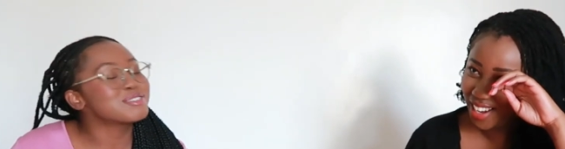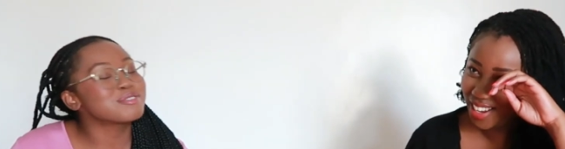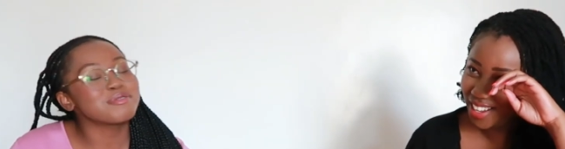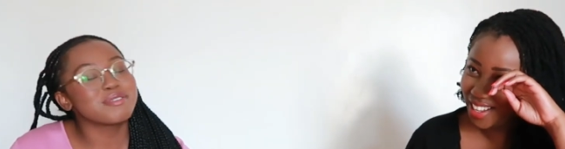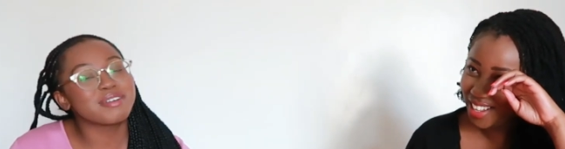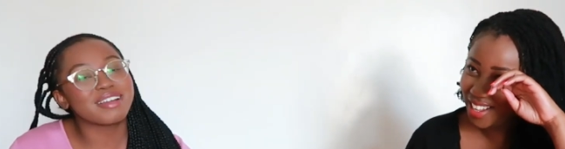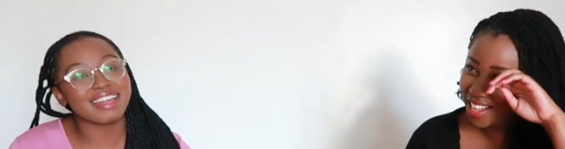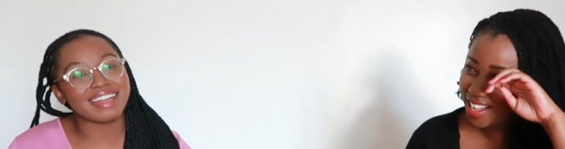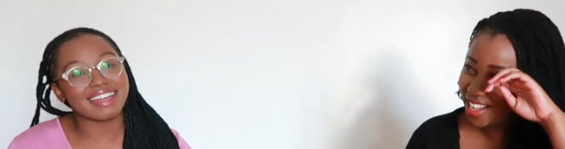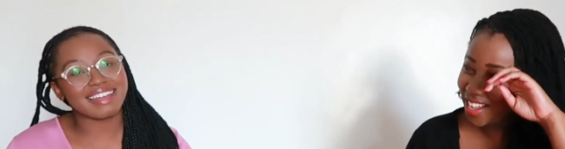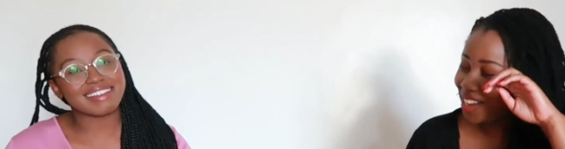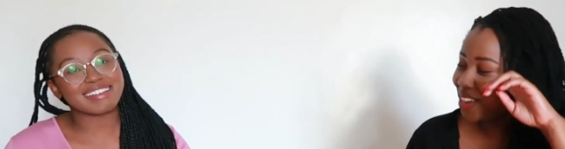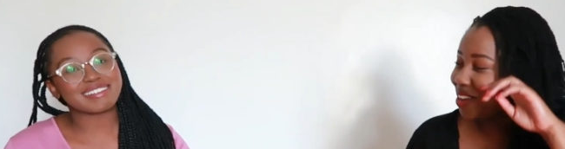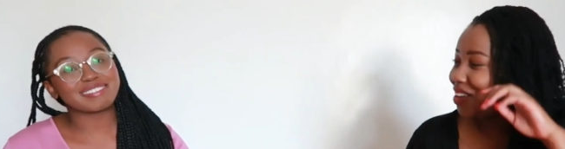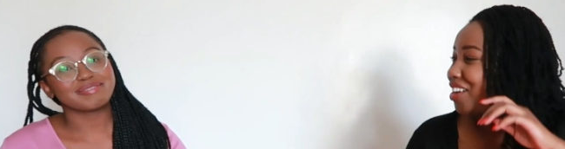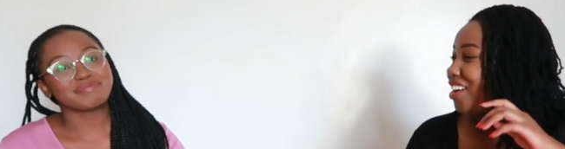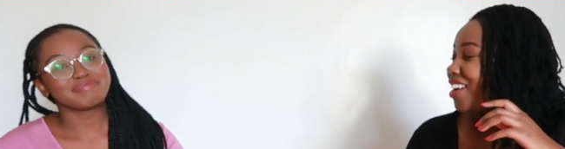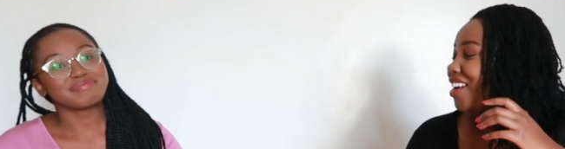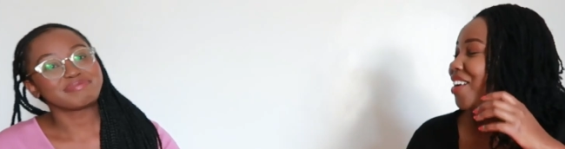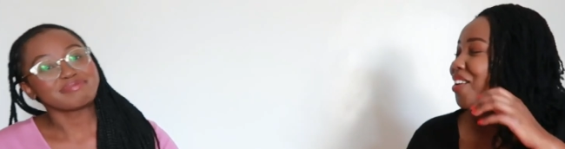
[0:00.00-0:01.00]
Speaker 1: Okay.
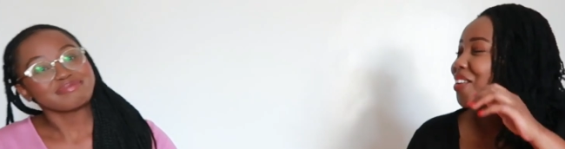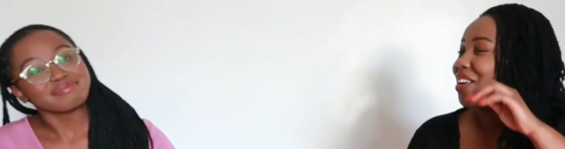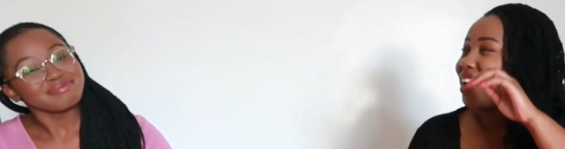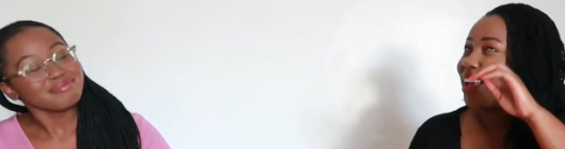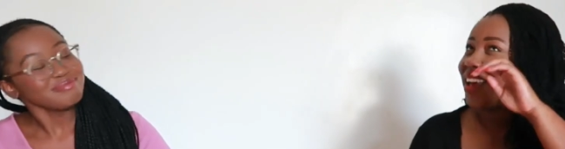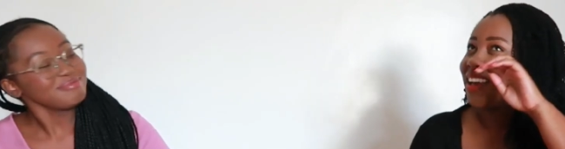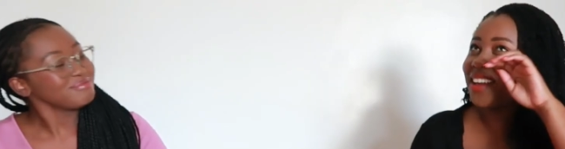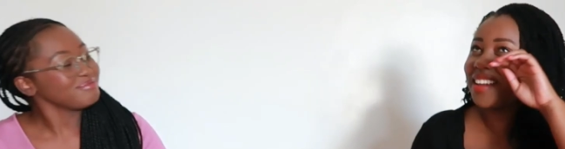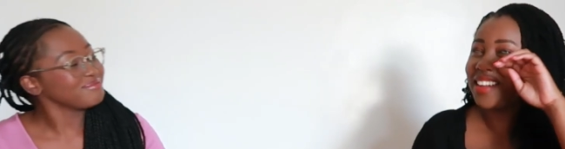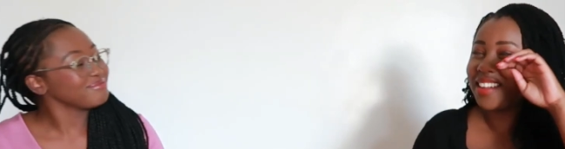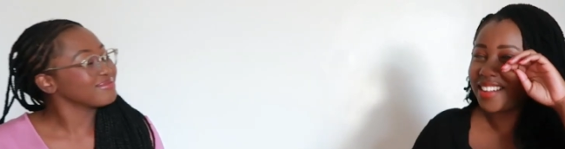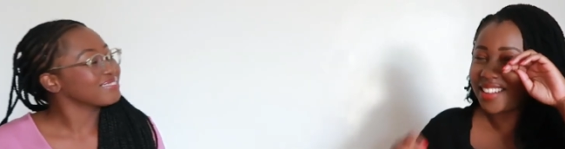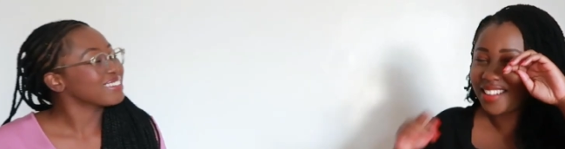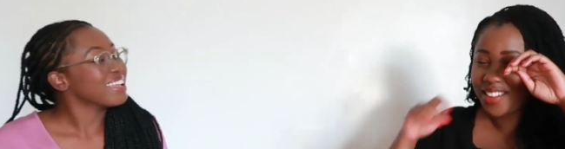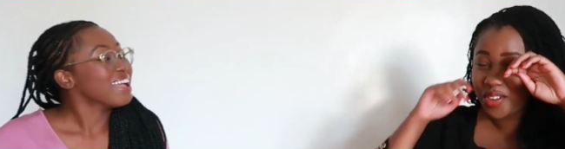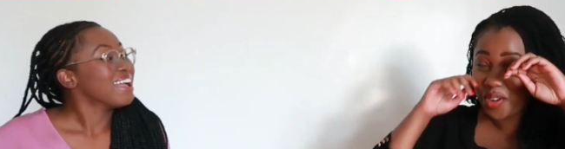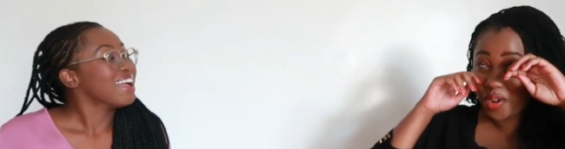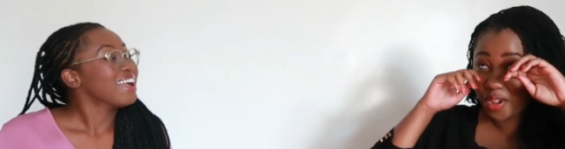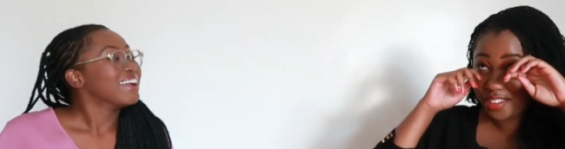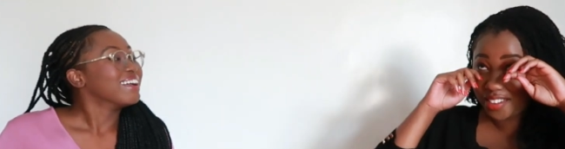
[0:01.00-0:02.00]
Speaker 2: Okay,
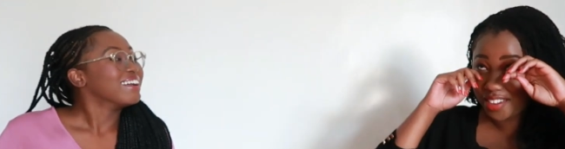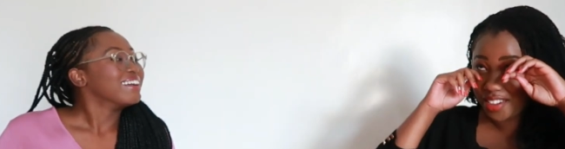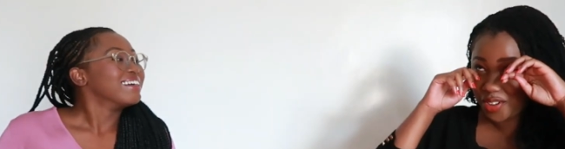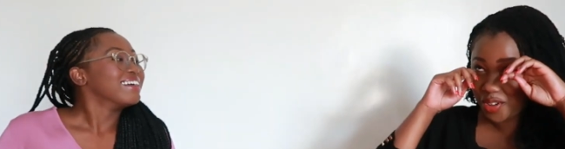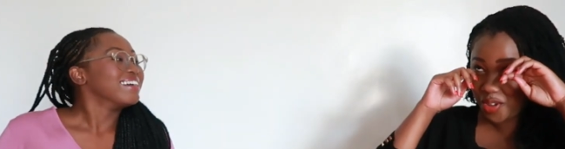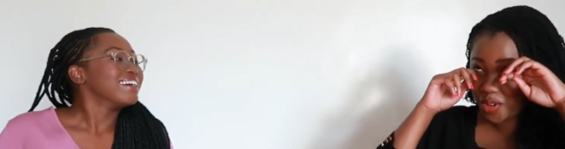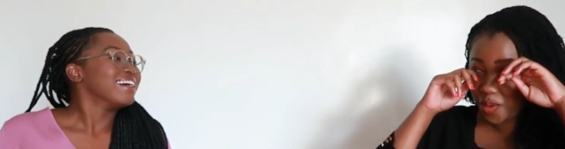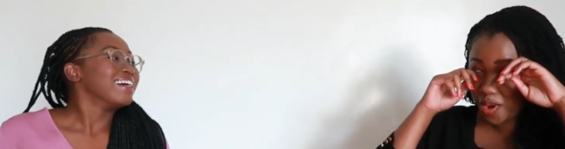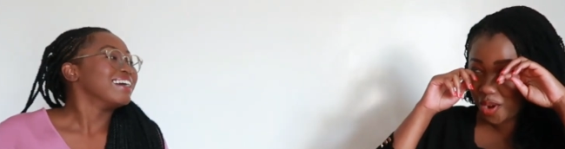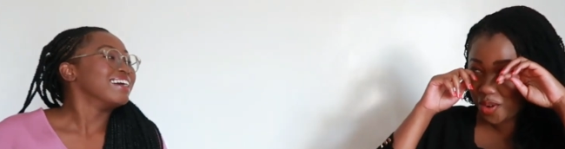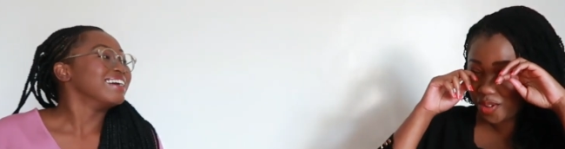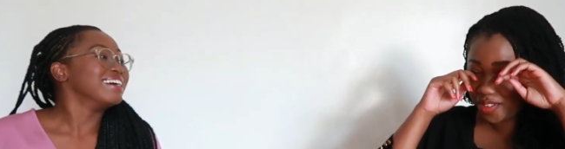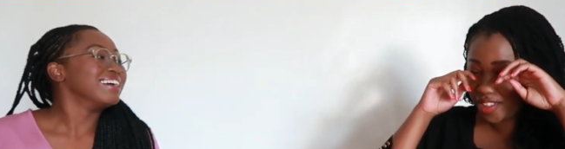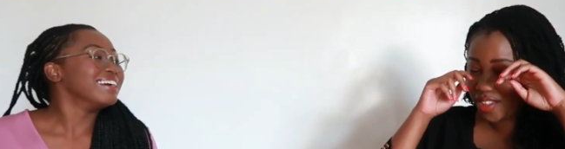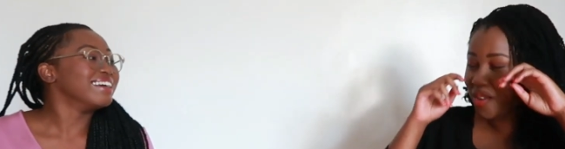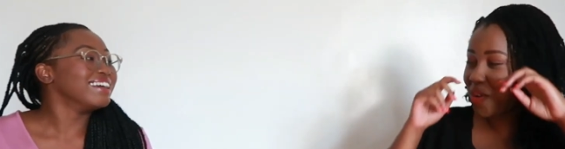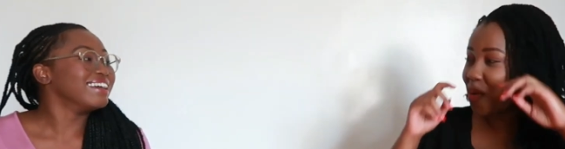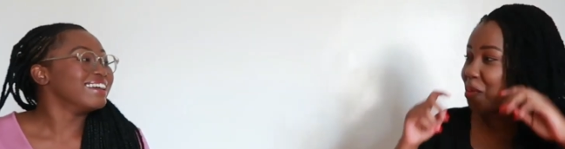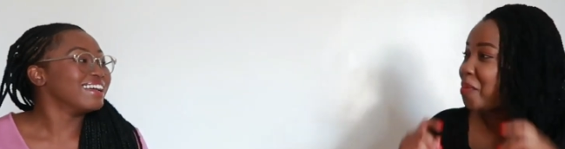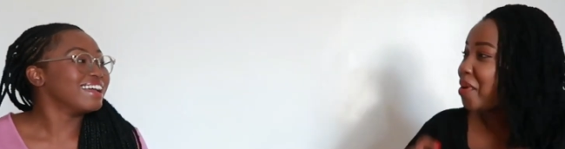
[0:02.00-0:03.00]
continue. You were
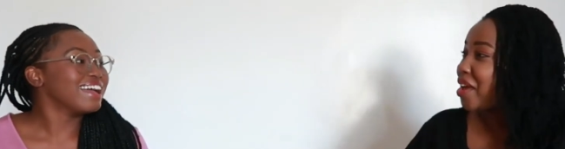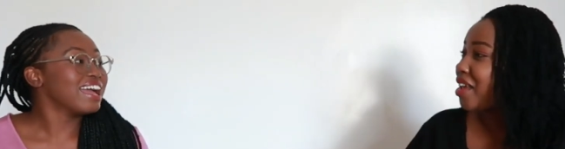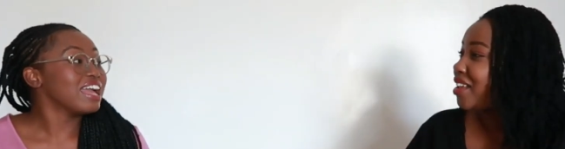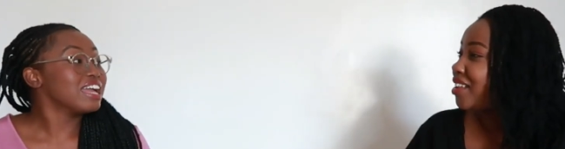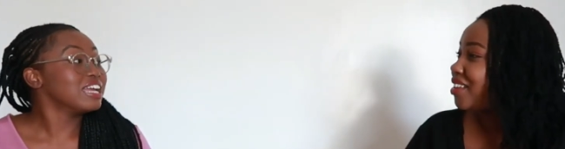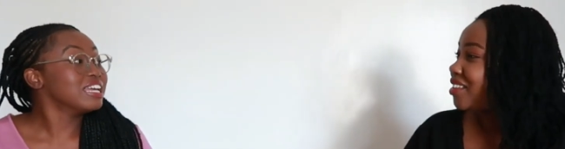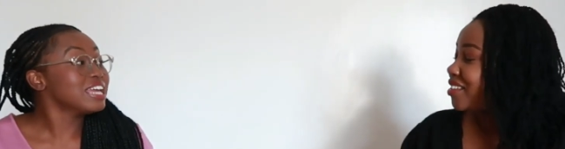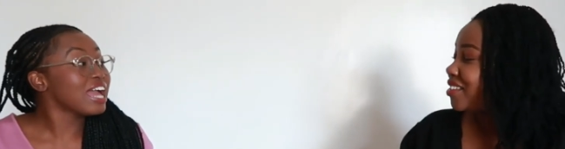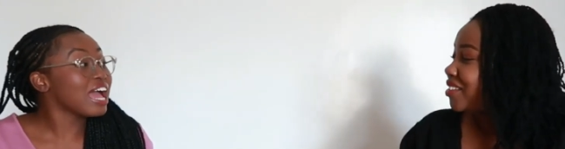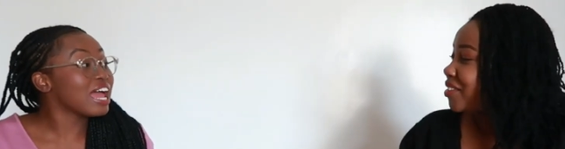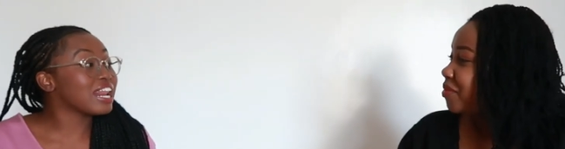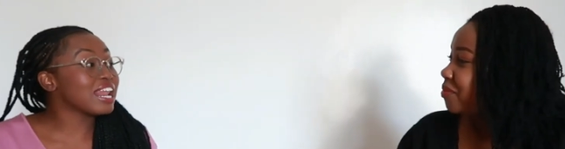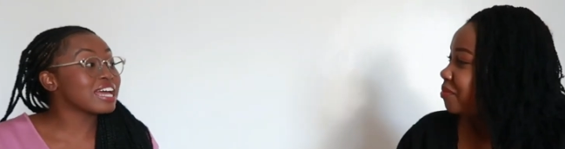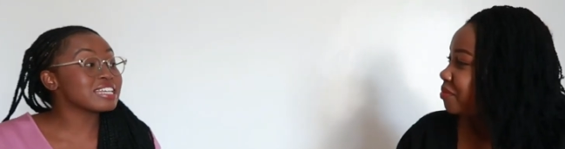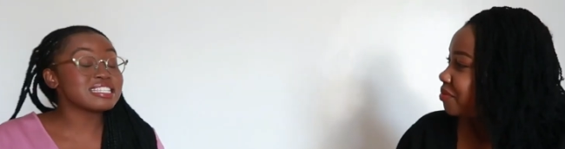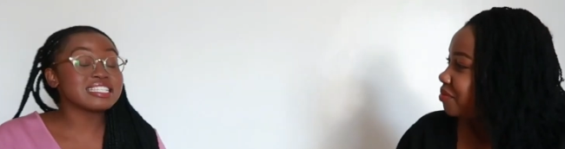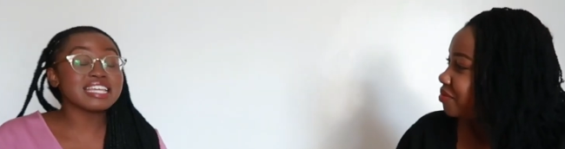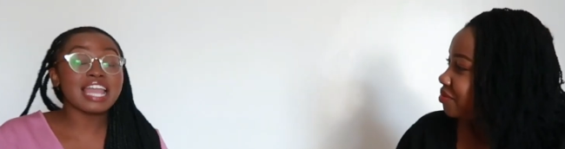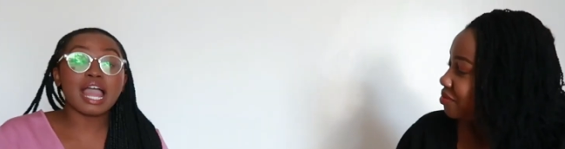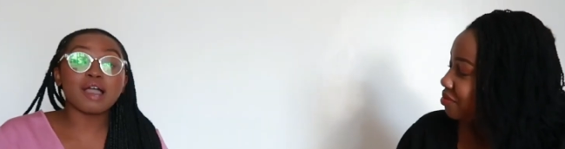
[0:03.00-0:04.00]
losing your mind. Yeah,
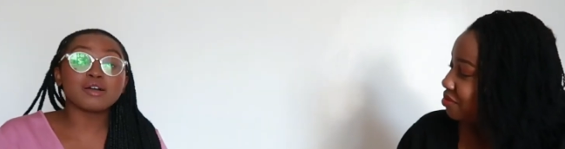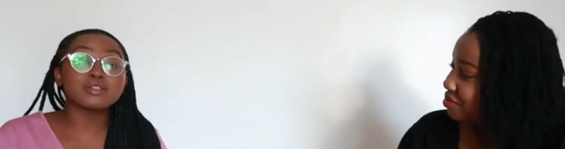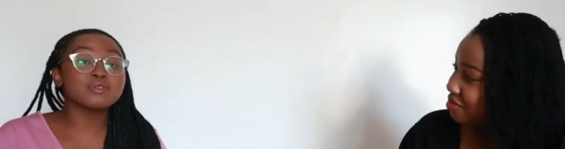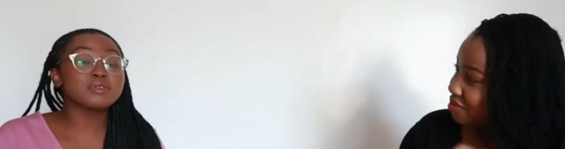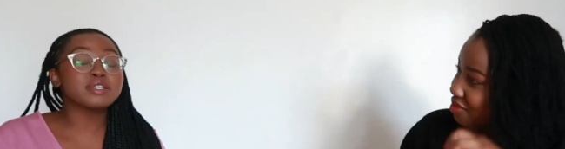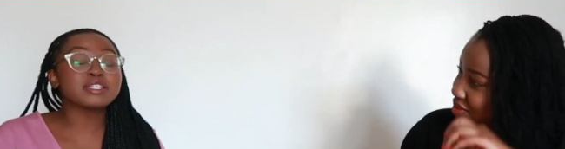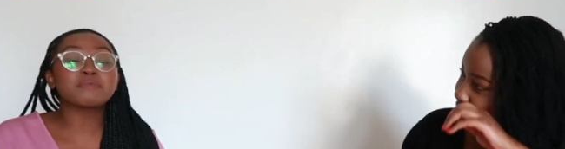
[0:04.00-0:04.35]
Speaker 1: last year I was